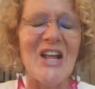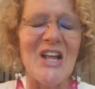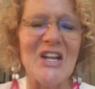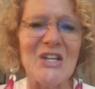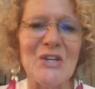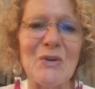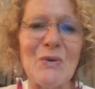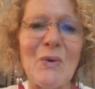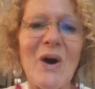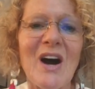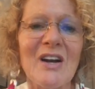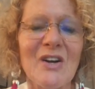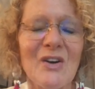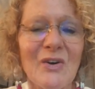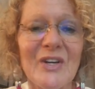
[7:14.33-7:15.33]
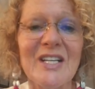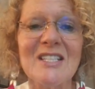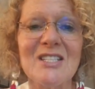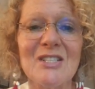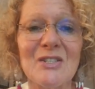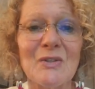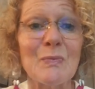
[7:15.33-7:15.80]
You are going
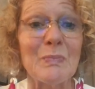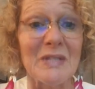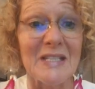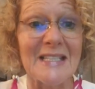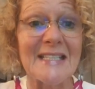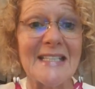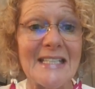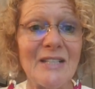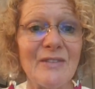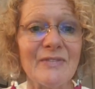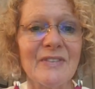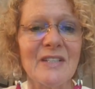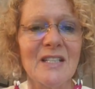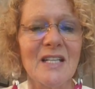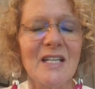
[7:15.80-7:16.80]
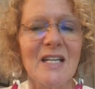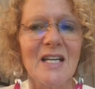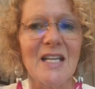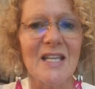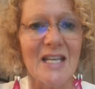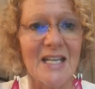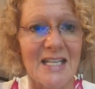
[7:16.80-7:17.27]
to believe
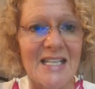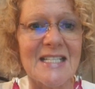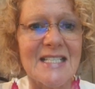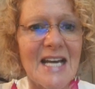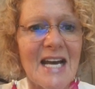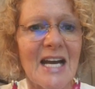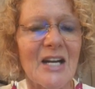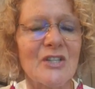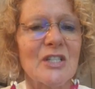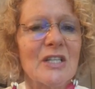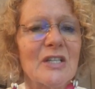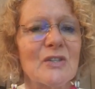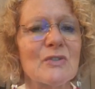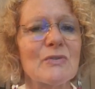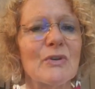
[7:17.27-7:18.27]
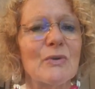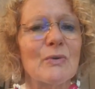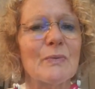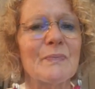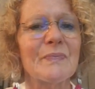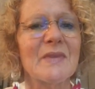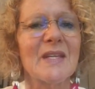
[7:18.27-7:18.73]
that it is actually true.
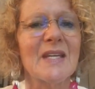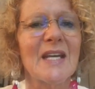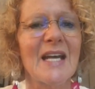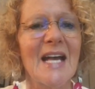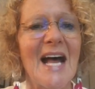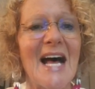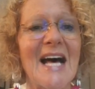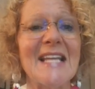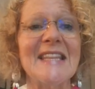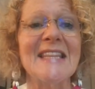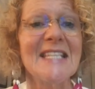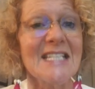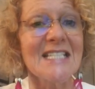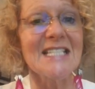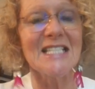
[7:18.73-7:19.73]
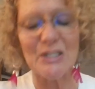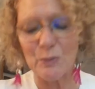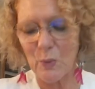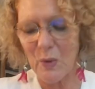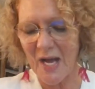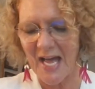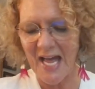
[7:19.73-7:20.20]
And this is
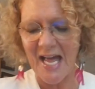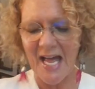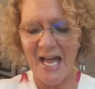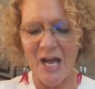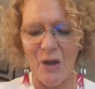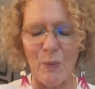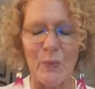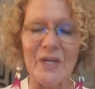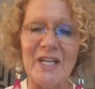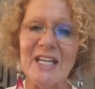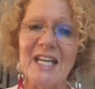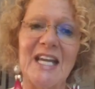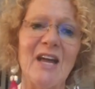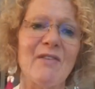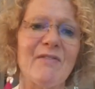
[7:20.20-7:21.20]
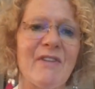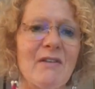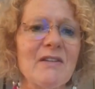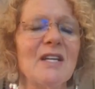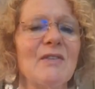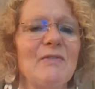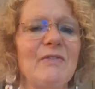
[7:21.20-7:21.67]
where we can get
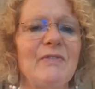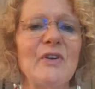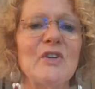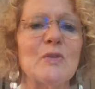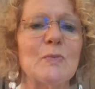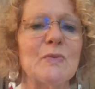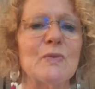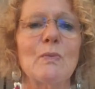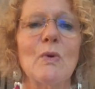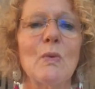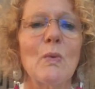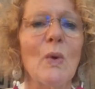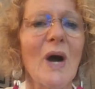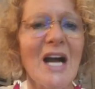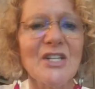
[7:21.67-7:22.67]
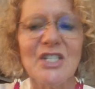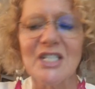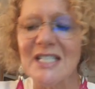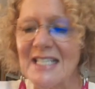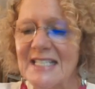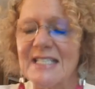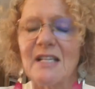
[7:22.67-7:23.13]
very confused between, well, what
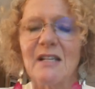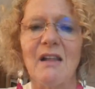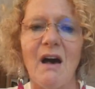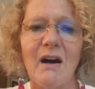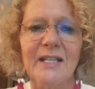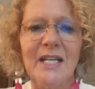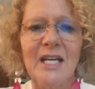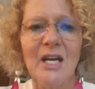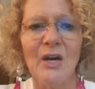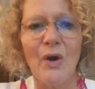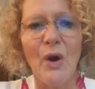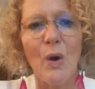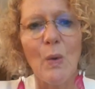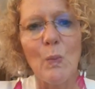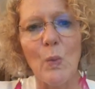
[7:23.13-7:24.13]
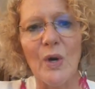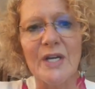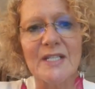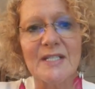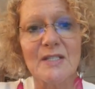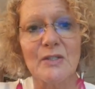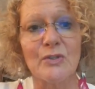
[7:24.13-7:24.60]
actually is a lie and what
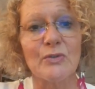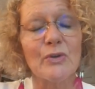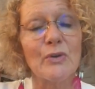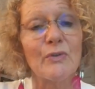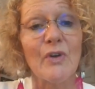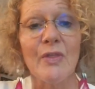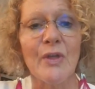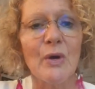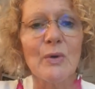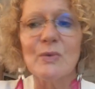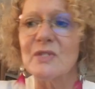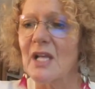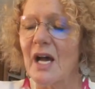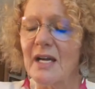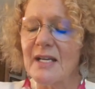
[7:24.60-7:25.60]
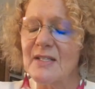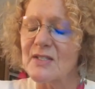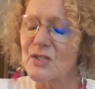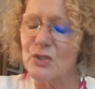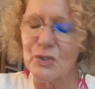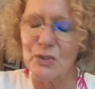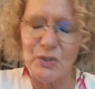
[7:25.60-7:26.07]
is the truth. And those
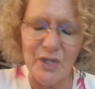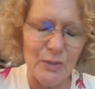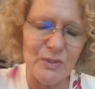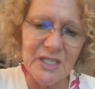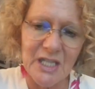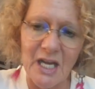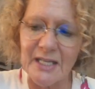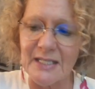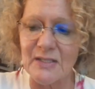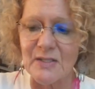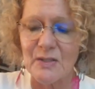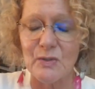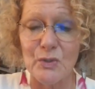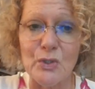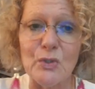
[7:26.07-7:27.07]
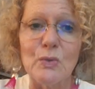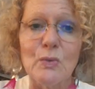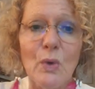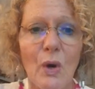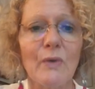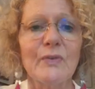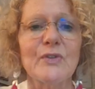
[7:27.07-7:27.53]
lies, those lines
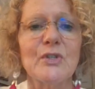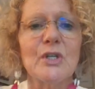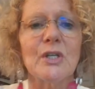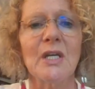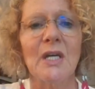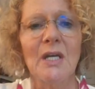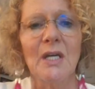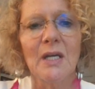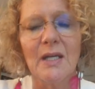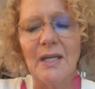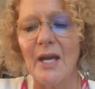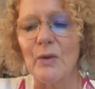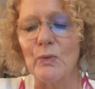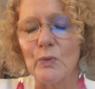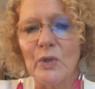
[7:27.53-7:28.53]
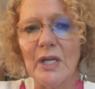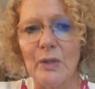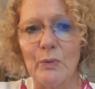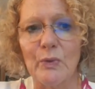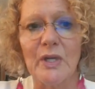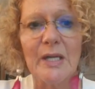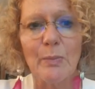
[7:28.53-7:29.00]
do often get really,
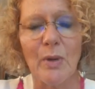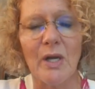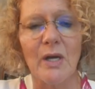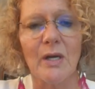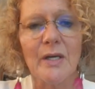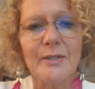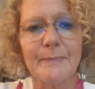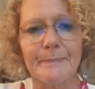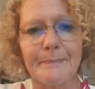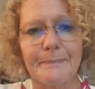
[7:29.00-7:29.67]
really blurred.